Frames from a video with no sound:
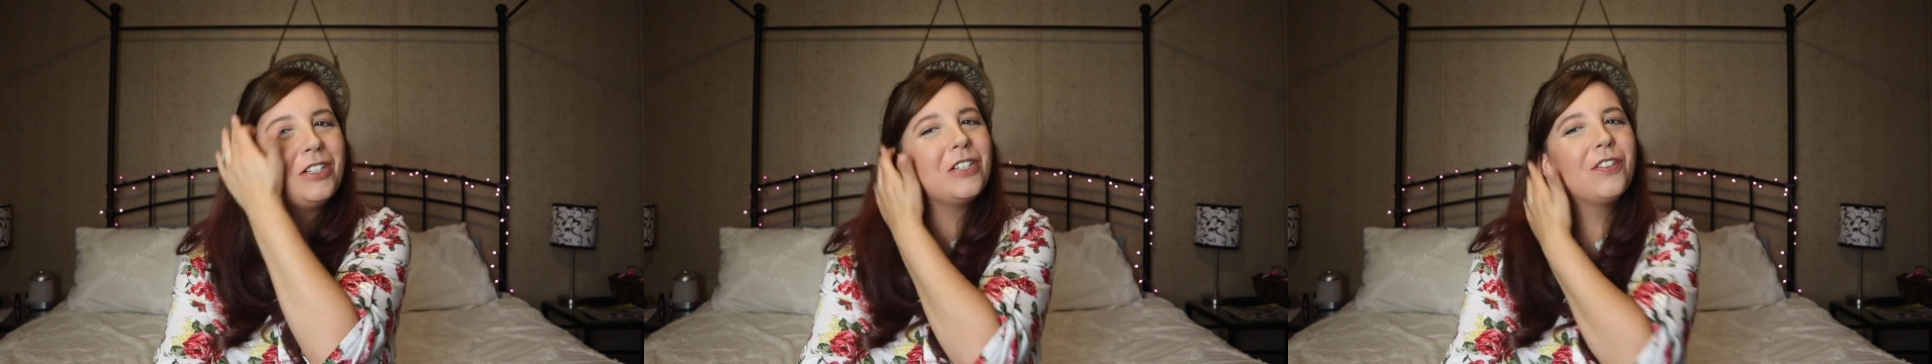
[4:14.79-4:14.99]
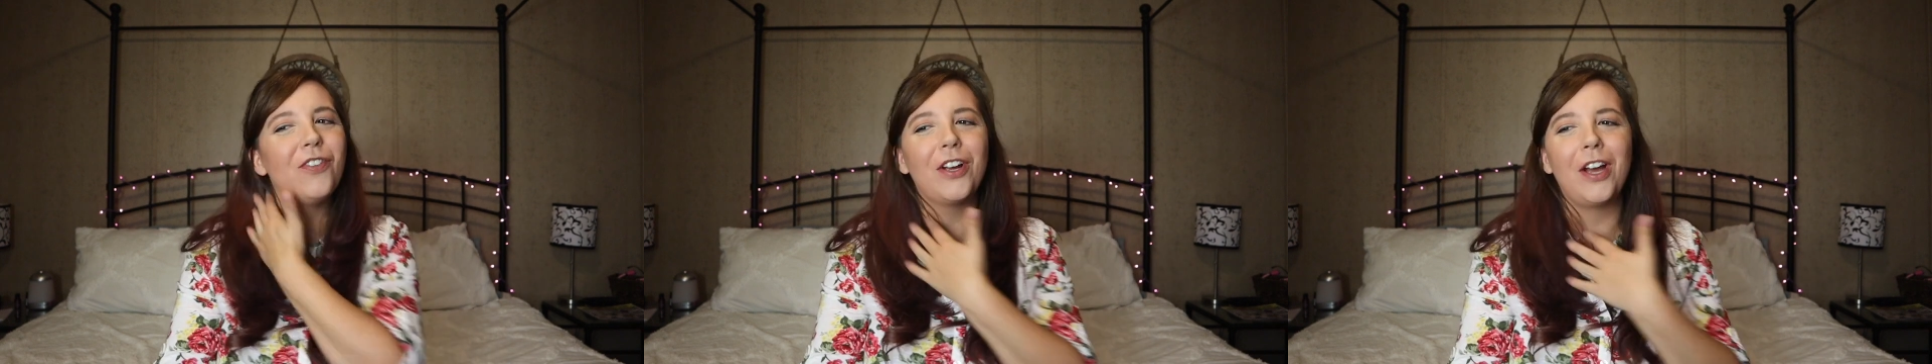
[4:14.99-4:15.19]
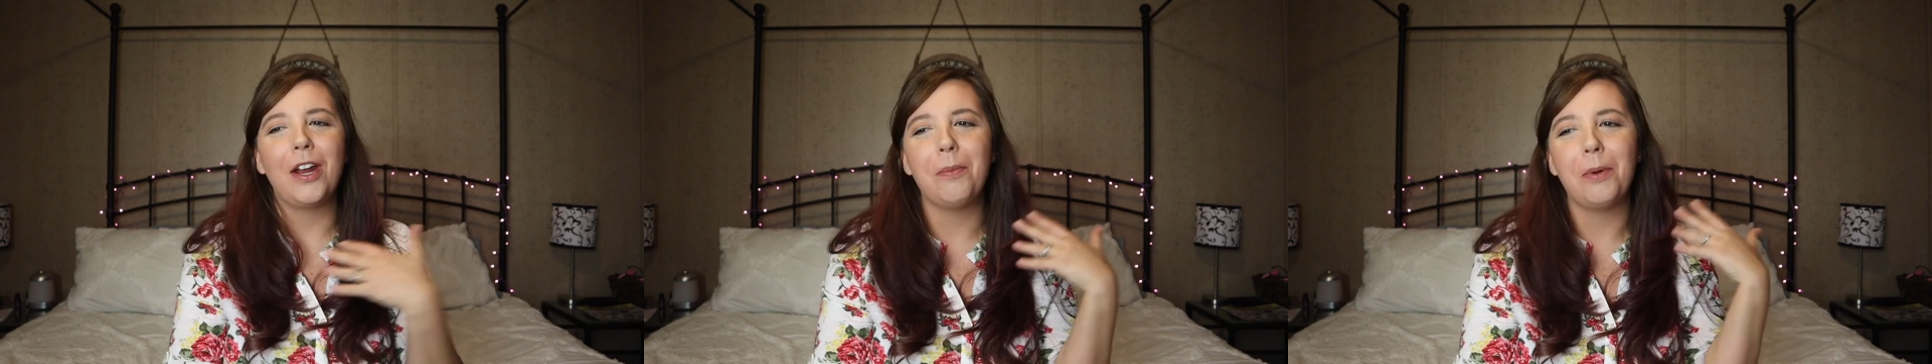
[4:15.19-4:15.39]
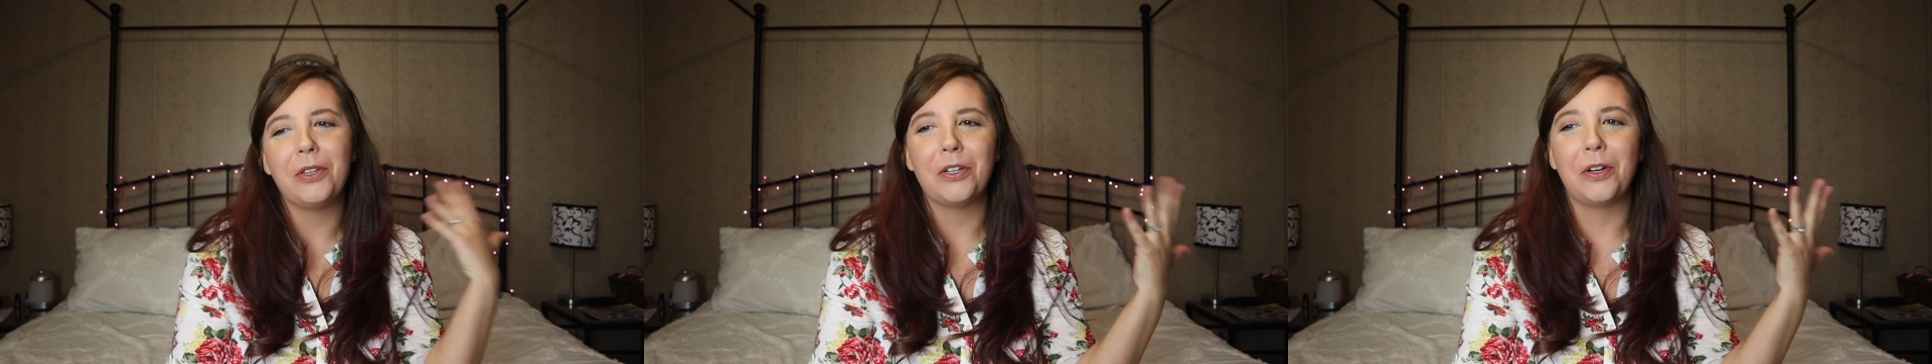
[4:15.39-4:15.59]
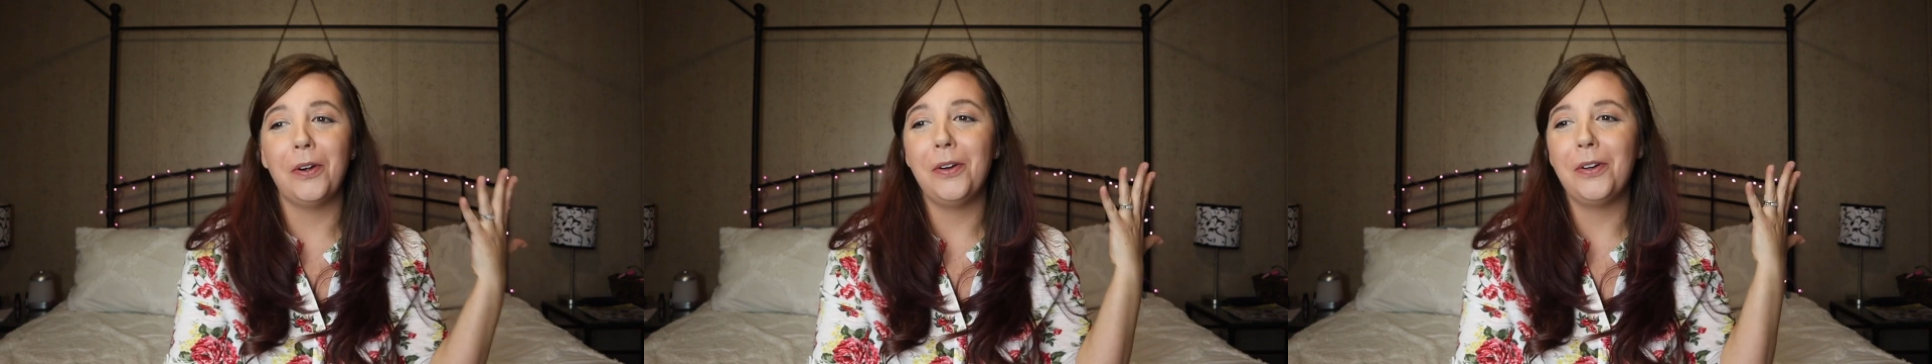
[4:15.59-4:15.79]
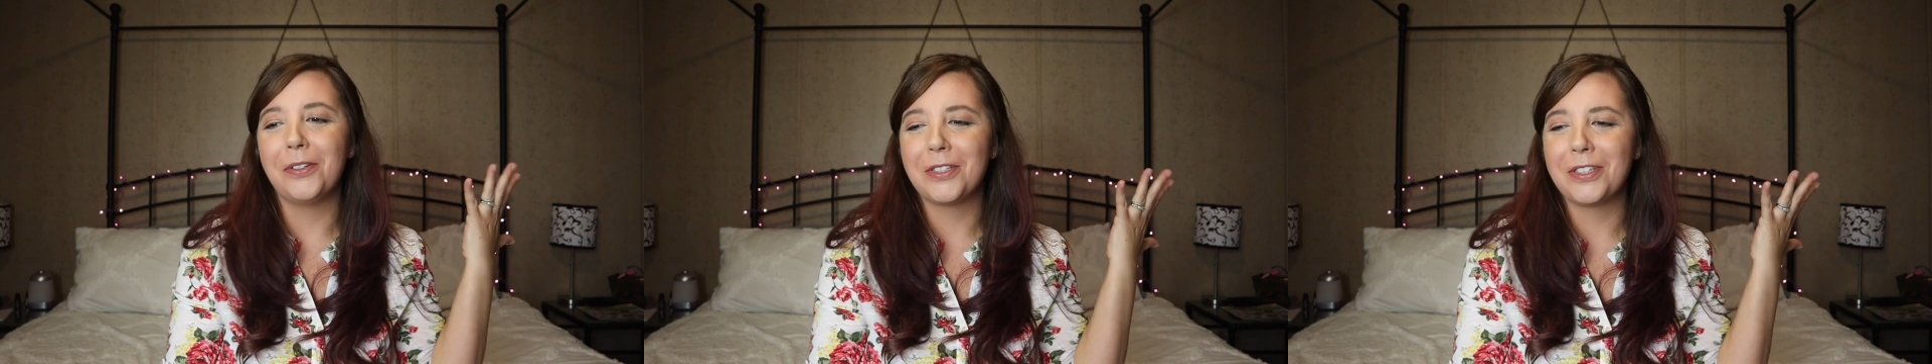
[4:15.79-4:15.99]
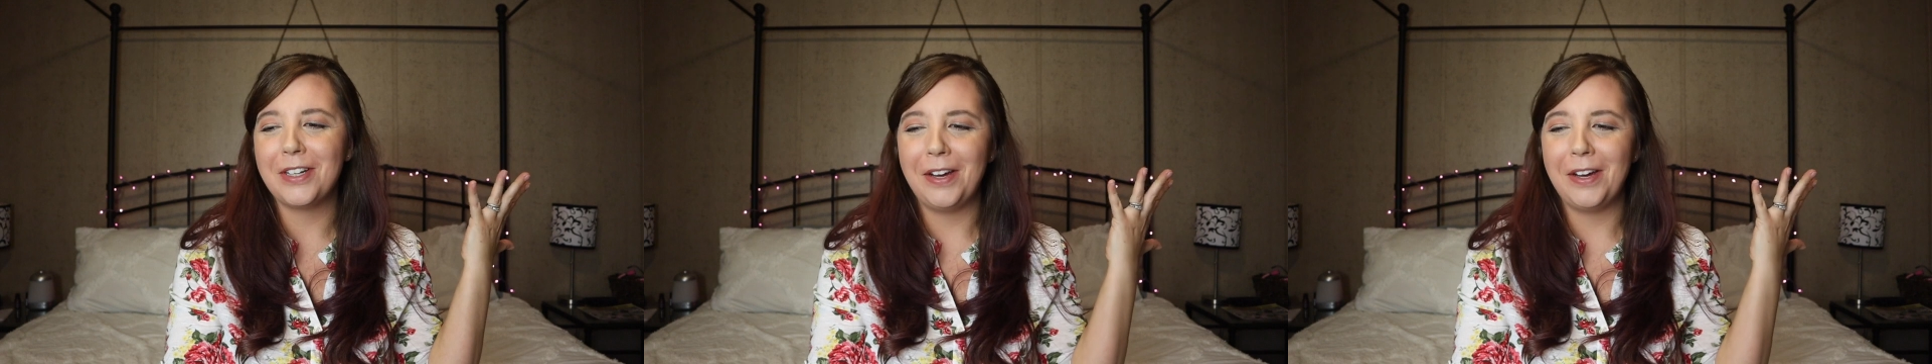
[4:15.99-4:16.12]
just forgot about the girls.